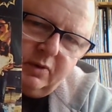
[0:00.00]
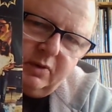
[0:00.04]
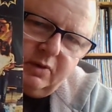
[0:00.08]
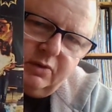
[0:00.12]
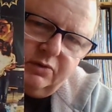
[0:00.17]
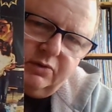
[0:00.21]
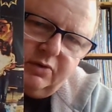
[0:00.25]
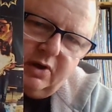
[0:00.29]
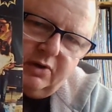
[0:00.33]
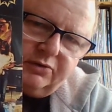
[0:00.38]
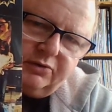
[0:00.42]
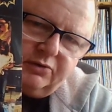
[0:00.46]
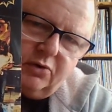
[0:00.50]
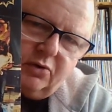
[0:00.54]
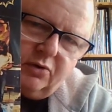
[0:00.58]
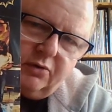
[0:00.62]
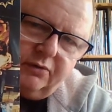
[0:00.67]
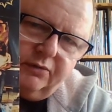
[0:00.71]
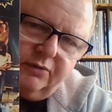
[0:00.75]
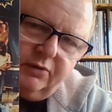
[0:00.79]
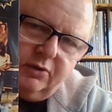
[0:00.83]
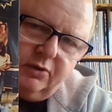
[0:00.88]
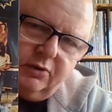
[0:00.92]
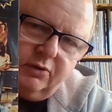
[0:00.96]
jazz rock
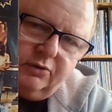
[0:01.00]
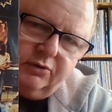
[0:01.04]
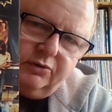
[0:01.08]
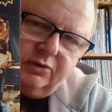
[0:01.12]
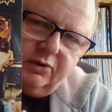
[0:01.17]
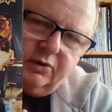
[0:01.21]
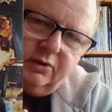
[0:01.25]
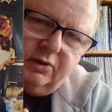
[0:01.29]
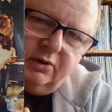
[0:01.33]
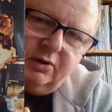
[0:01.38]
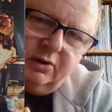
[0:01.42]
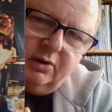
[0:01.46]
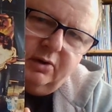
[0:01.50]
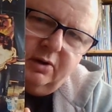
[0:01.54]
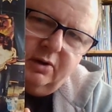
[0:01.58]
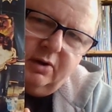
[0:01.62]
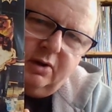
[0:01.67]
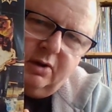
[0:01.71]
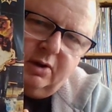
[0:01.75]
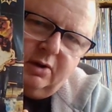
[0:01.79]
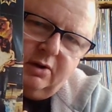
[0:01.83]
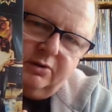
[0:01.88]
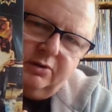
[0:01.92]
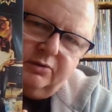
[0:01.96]
fusion,
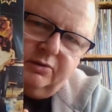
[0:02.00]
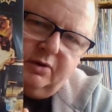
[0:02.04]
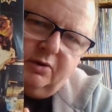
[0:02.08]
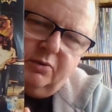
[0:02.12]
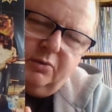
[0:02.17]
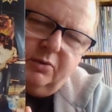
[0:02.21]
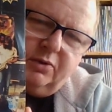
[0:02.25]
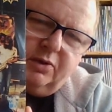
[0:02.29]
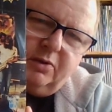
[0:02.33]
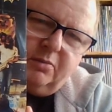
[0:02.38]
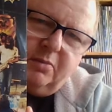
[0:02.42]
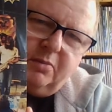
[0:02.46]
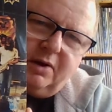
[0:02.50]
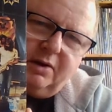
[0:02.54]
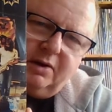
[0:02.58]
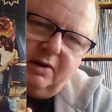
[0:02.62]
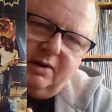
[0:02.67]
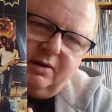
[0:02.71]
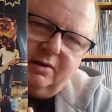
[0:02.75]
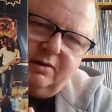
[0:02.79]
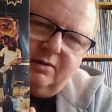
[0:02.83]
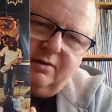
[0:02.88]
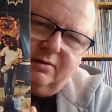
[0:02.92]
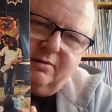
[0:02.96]
still with a manic
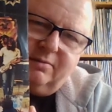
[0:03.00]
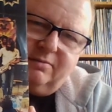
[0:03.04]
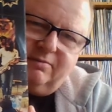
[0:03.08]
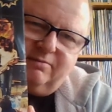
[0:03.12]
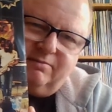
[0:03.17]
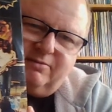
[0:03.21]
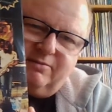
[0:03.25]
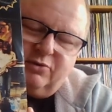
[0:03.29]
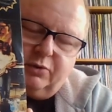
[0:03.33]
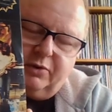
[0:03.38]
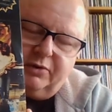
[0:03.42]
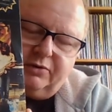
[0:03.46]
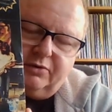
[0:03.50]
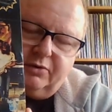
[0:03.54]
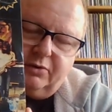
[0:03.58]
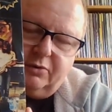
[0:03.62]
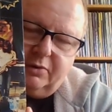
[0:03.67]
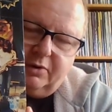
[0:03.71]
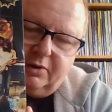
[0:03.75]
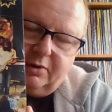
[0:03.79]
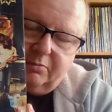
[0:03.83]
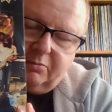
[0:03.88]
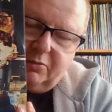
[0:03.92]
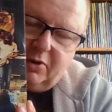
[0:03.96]
twist to
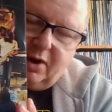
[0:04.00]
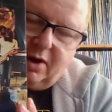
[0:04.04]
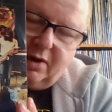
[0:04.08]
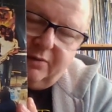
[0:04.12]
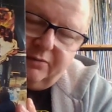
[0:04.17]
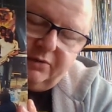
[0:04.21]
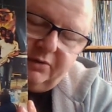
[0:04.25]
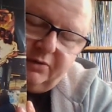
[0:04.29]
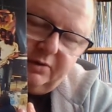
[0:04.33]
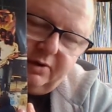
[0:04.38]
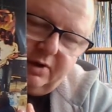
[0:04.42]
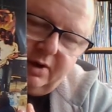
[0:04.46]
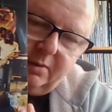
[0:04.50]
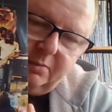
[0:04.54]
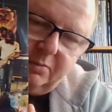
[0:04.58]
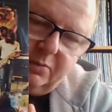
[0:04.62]
it half the time,